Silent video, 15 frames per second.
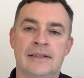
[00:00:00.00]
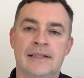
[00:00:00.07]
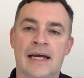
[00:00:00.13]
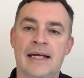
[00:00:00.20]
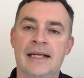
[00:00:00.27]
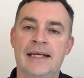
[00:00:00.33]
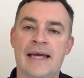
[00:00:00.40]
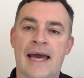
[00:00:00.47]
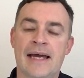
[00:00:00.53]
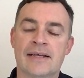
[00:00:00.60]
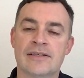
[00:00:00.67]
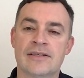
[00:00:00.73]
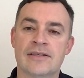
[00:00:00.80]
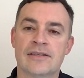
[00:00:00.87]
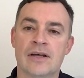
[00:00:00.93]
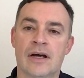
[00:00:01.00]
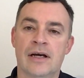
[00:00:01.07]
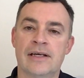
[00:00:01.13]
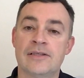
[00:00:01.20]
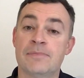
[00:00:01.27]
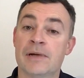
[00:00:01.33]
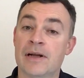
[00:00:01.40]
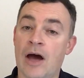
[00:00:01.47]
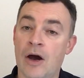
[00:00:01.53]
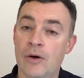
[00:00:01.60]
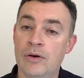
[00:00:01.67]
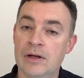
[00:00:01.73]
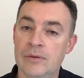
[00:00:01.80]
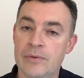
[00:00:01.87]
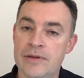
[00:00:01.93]
daily exercise but
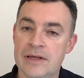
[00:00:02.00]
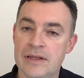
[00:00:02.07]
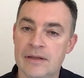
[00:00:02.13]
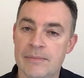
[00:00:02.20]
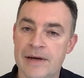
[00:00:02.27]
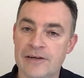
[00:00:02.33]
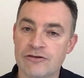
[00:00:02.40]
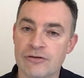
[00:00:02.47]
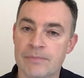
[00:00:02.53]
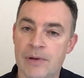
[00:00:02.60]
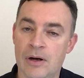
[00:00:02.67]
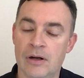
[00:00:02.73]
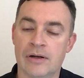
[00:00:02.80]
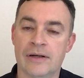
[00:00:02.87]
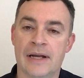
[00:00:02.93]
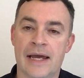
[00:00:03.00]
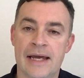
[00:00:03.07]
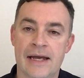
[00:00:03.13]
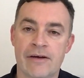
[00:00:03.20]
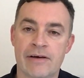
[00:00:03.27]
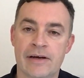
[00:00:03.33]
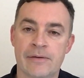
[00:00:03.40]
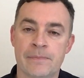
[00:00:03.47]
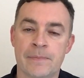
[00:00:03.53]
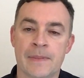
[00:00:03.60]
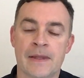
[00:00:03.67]
only within the metropolitan area,